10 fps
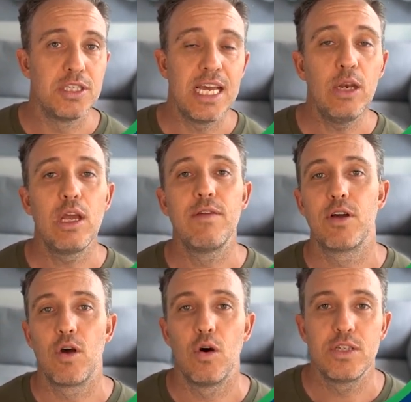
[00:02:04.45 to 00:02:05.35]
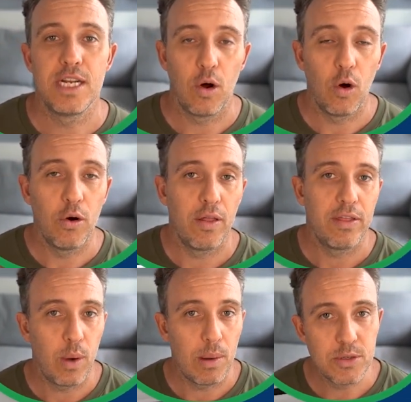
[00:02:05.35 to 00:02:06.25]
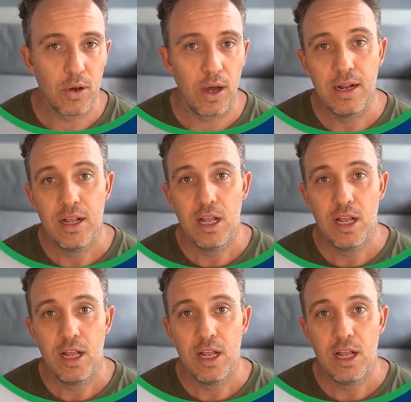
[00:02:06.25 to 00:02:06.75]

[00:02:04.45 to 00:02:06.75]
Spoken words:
they're looking for content on the website,